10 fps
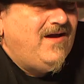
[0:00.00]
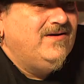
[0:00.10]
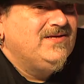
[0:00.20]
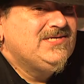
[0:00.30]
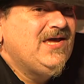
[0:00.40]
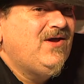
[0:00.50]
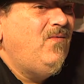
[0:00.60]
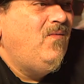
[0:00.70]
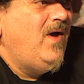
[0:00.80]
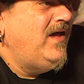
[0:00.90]
going to take
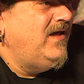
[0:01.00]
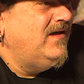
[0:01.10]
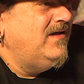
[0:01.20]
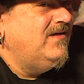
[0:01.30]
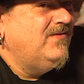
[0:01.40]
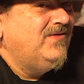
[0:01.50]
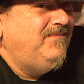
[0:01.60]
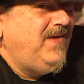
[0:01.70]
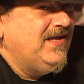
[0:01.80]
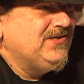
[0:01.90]
away the
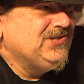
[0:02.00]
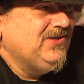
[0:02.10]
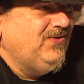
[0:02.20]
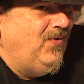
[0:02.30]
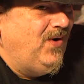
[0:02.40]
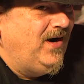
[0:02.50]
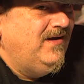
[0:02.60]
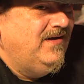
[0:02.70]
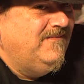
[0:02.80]
banshee lore,